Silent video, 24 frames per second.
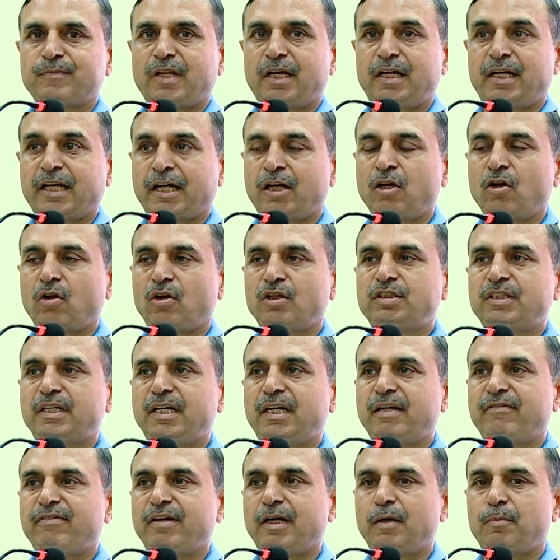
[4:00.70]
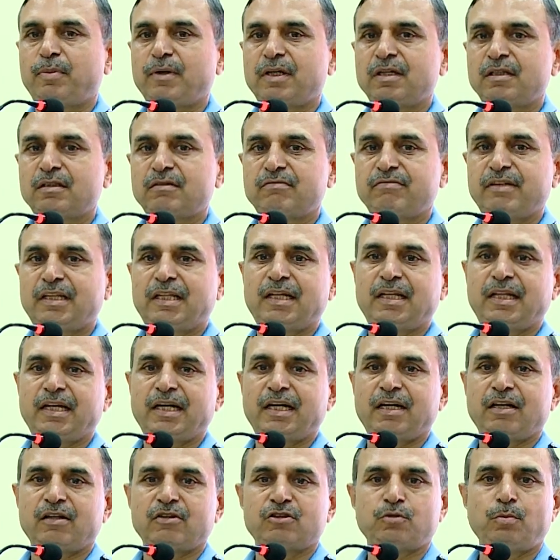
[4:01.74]
technology developers, whether they
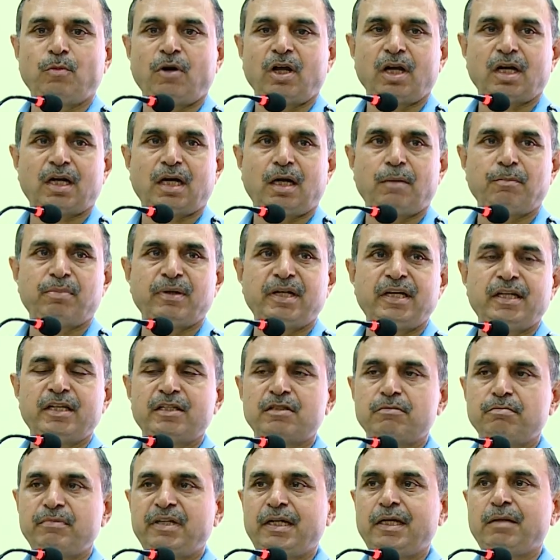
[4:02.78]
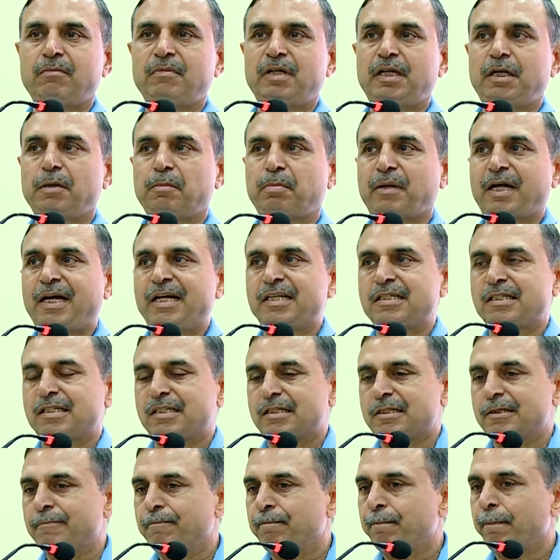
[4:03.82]
are small companies, medium
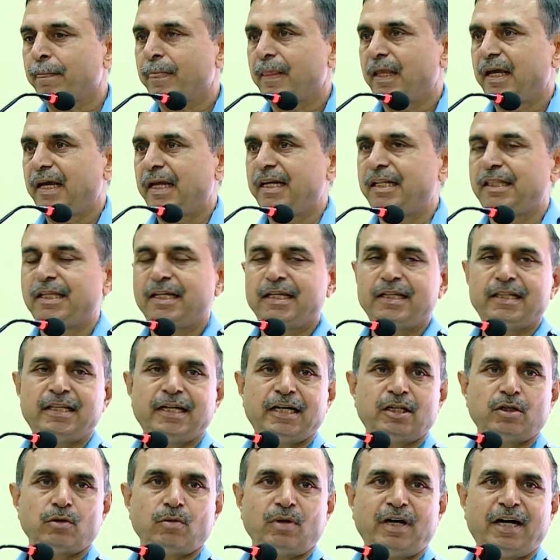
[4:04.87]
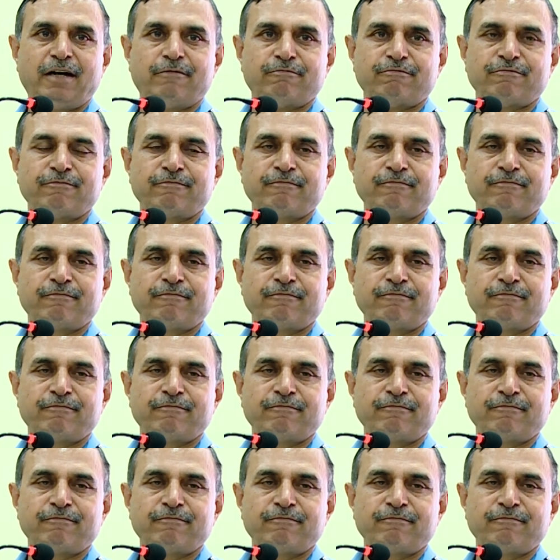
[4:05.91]
enterprises, anything that you have.